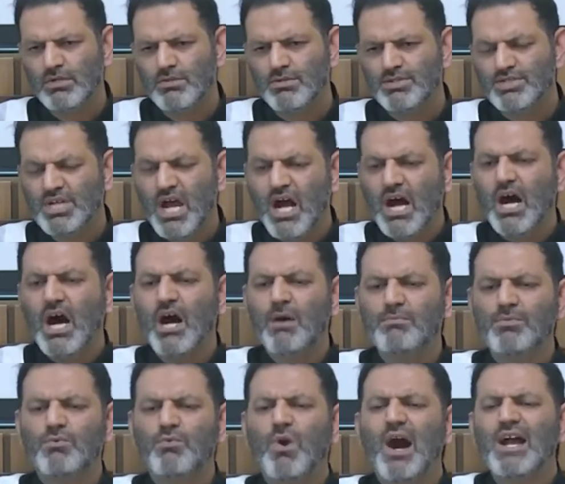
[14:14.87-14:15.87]
Ya Ab,
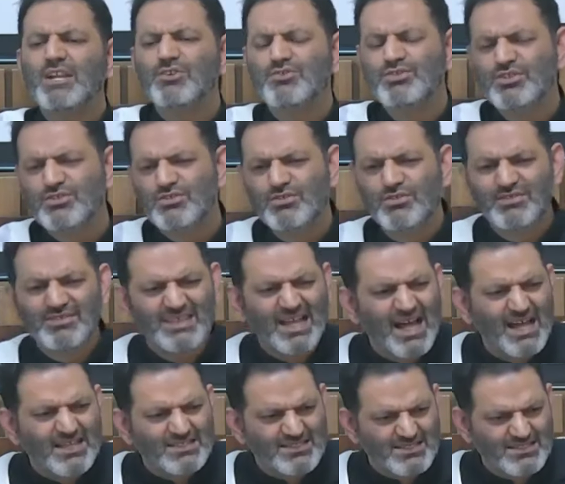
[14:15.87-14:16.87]
why do you do
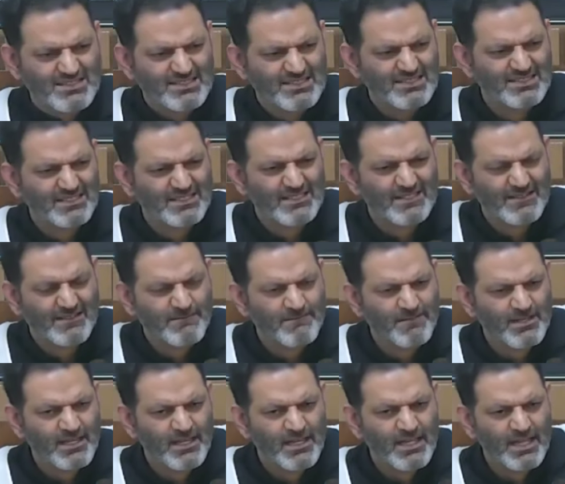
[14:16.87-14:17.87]
that?
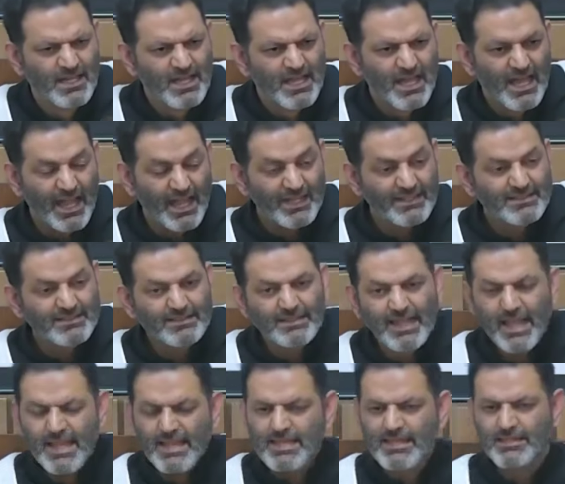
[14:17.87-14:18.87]
And
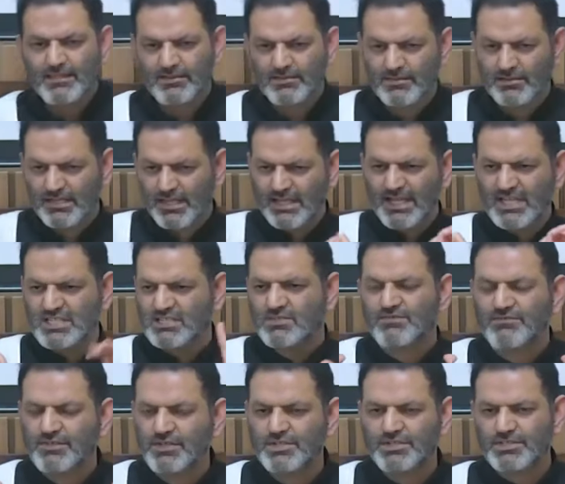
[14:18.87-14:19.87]
then the next
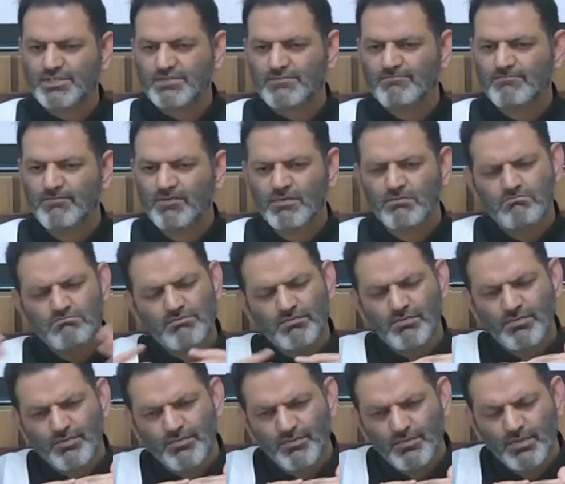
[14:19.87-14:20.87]
verse.
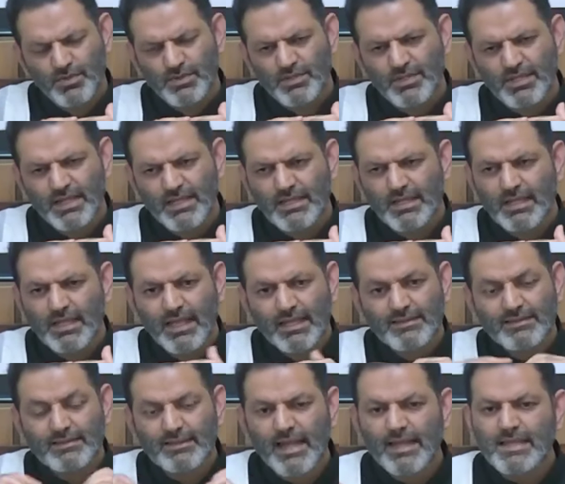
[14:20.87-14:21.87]

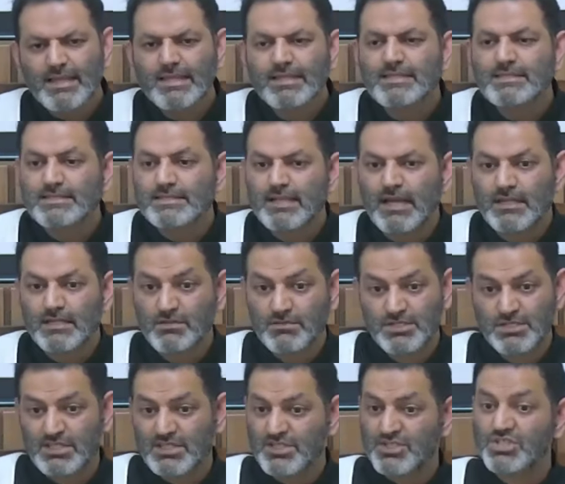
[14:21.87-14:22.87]
And then he said,
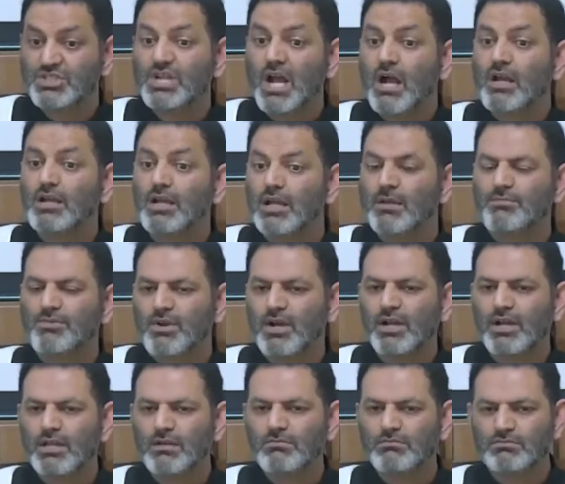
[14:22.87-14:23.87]
this young
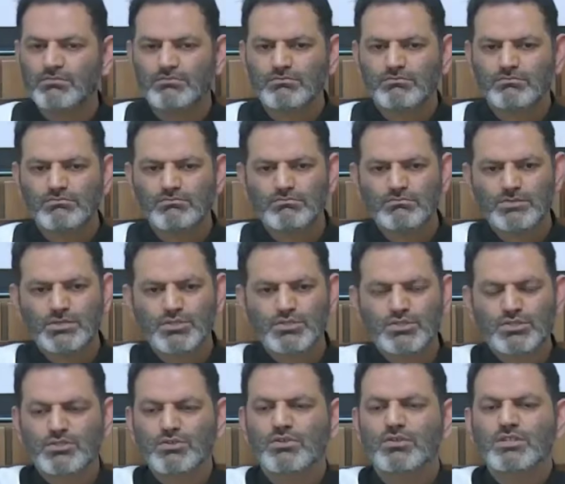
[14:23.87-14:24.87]
Ibrahim
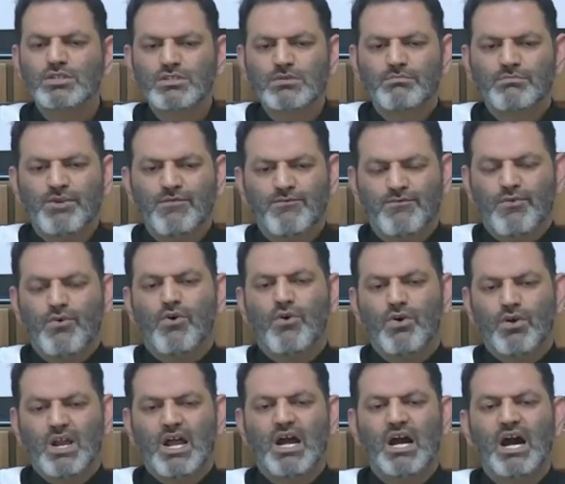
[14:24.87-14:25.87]
stood
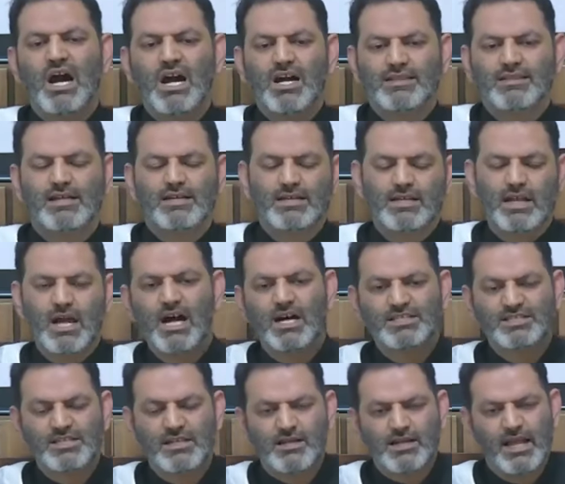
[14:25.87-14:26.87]
before
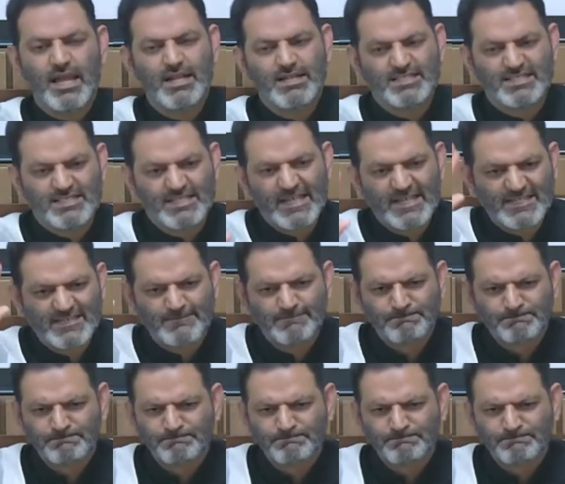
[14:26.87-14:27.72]
Azar and said,